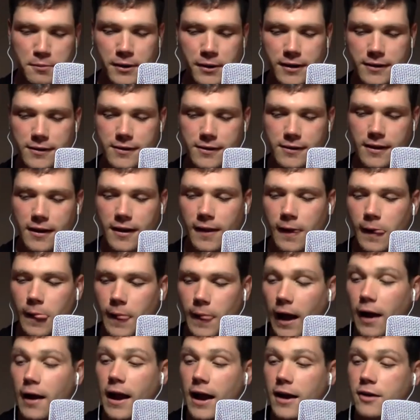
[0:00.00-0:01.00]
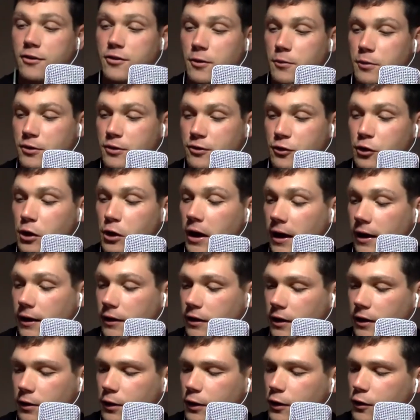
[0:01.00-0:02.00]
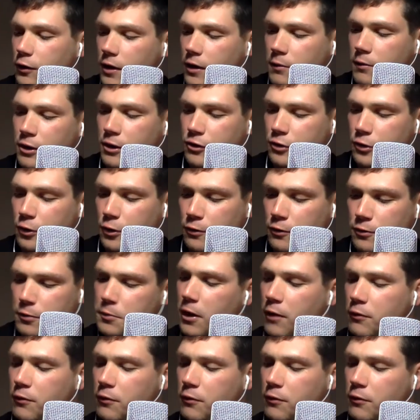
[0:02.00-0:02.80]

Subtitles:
But I actually I think you gave me two of them.